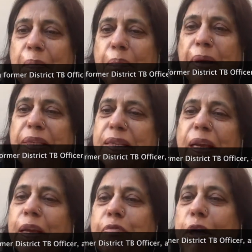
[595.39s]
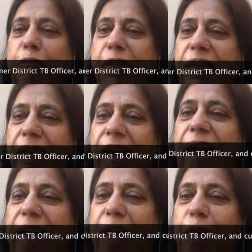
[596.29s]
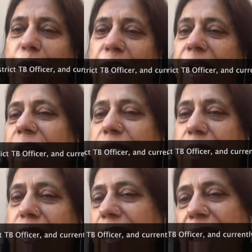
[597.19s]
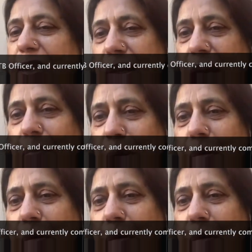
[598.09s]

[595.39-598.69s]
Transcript: basically what was a crack in your life, the light came through